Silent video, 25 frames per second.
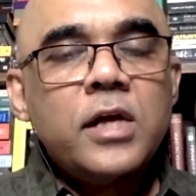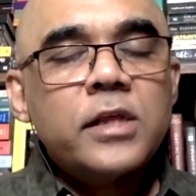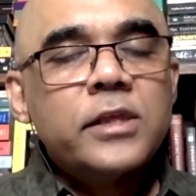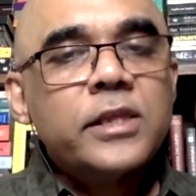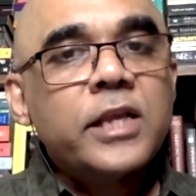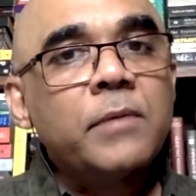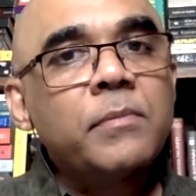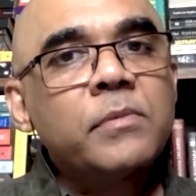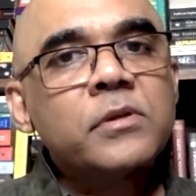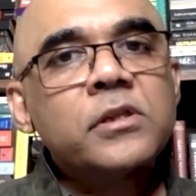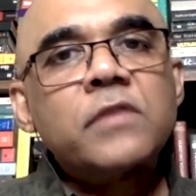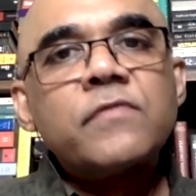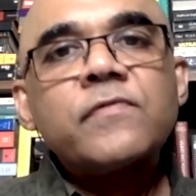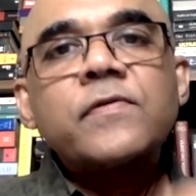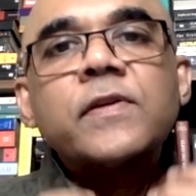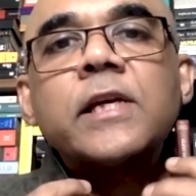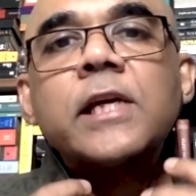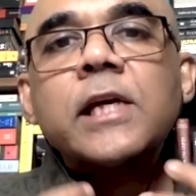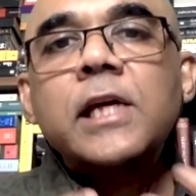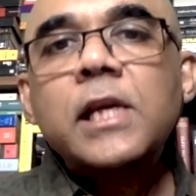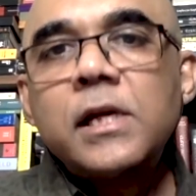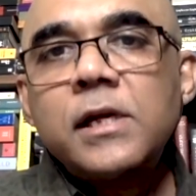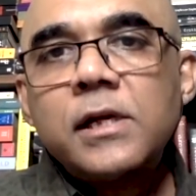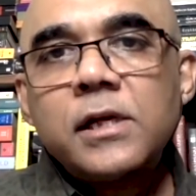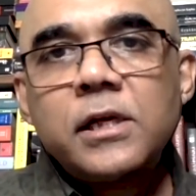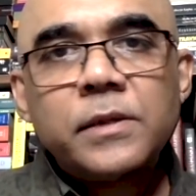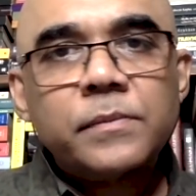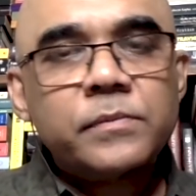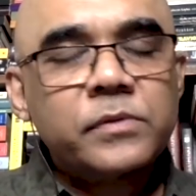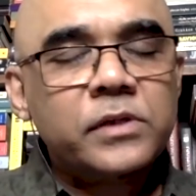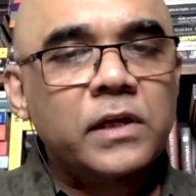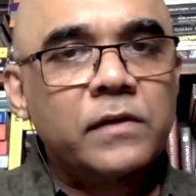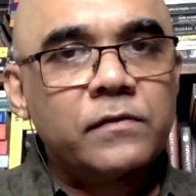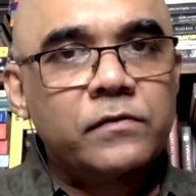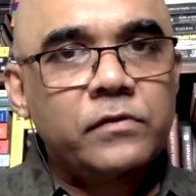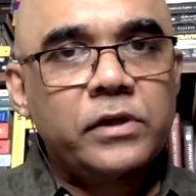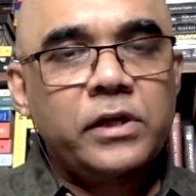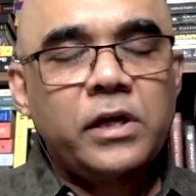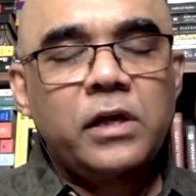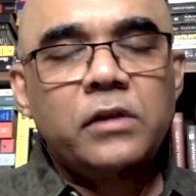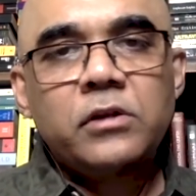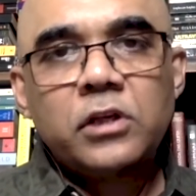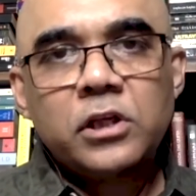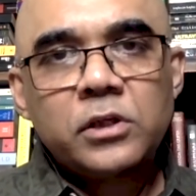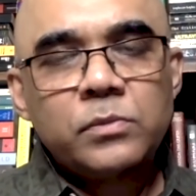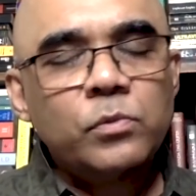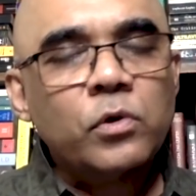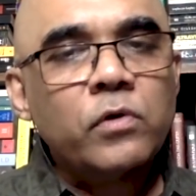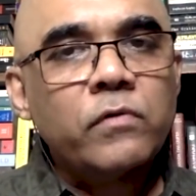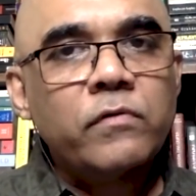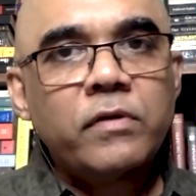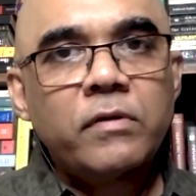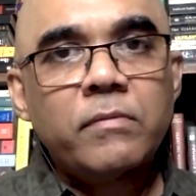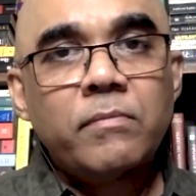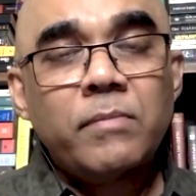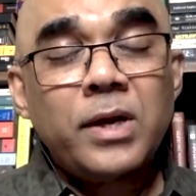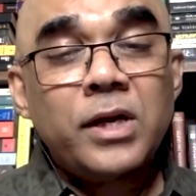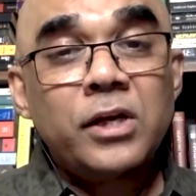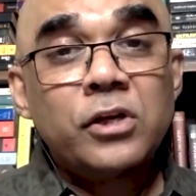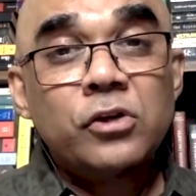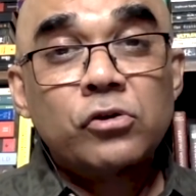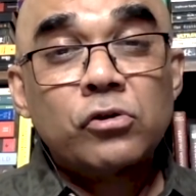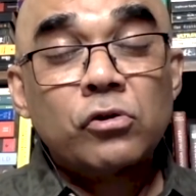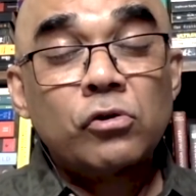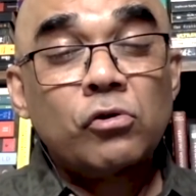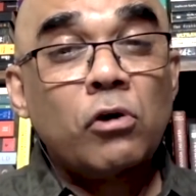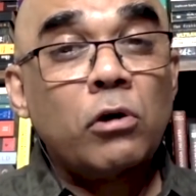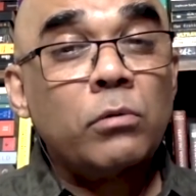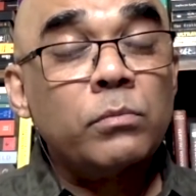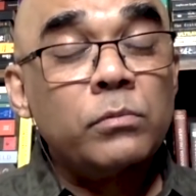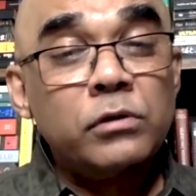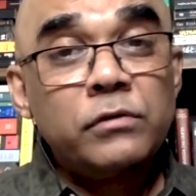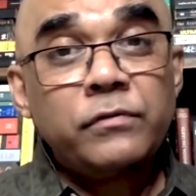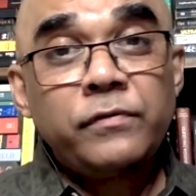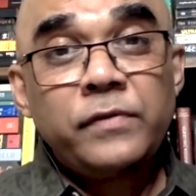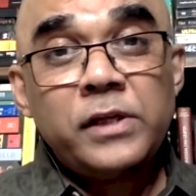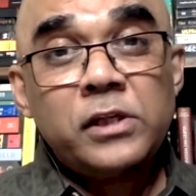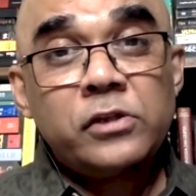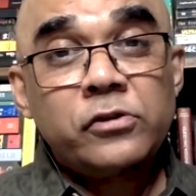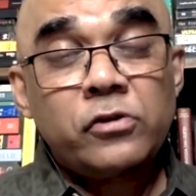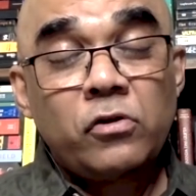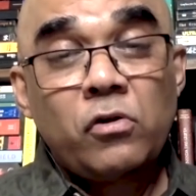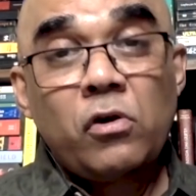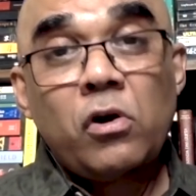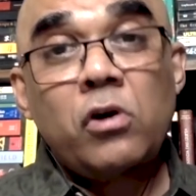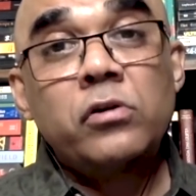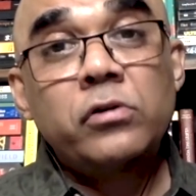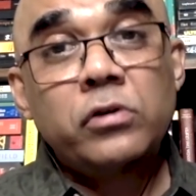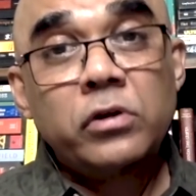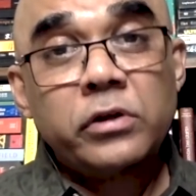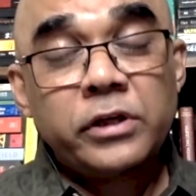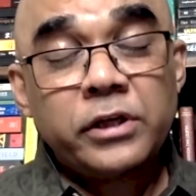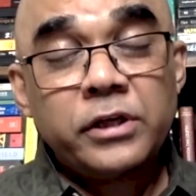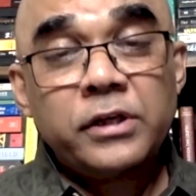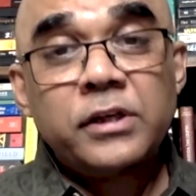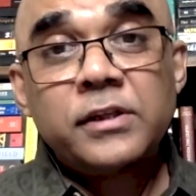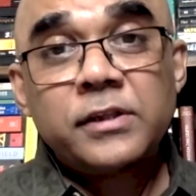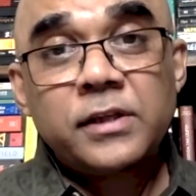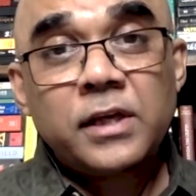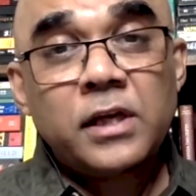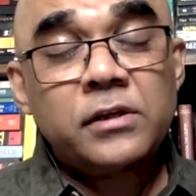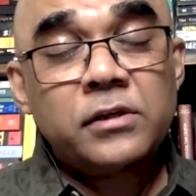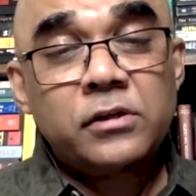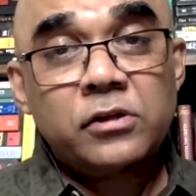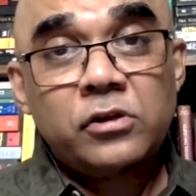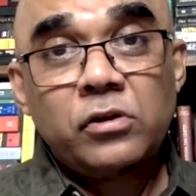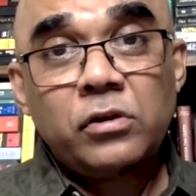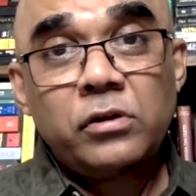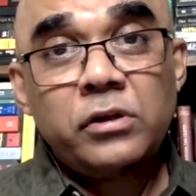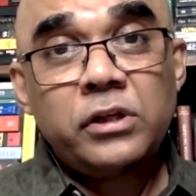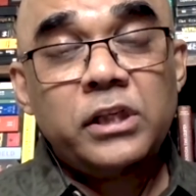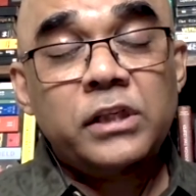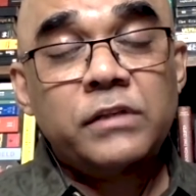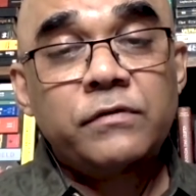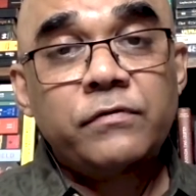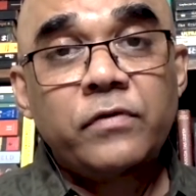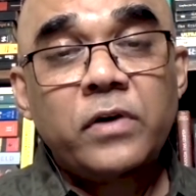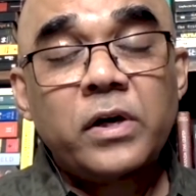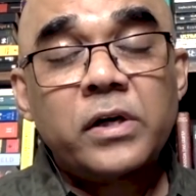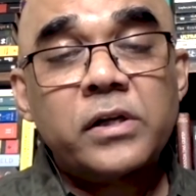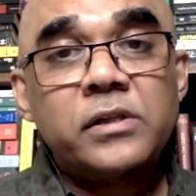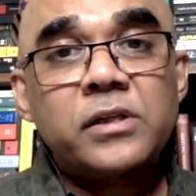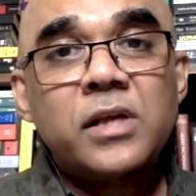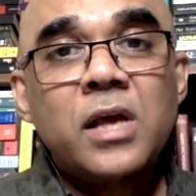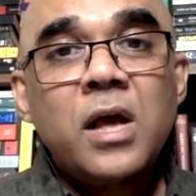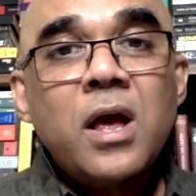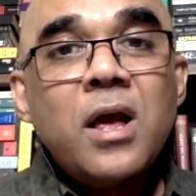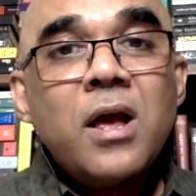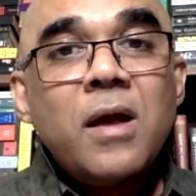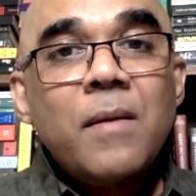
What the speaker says: They must have killed themselves to get this movie made. So it almost feels wrong to criticize it on these fronts.